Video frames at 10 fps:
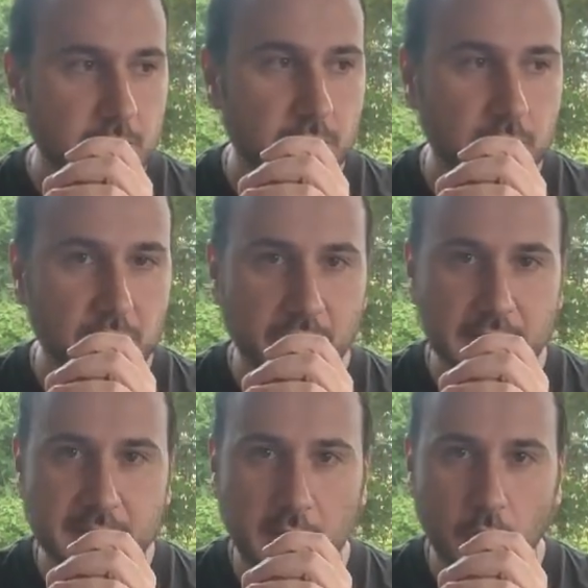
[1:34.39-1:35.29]
So there
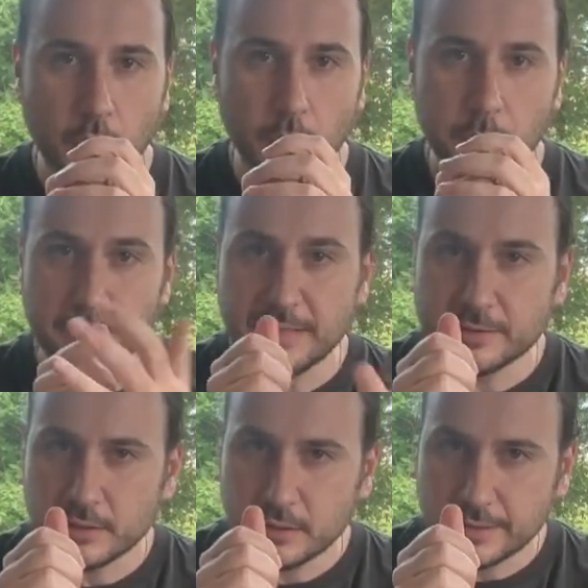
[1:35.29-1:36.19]
is how
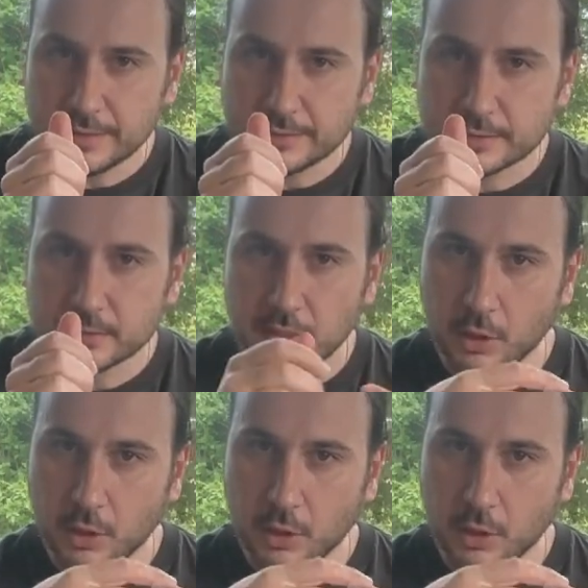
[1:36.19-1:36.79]
bitter it is,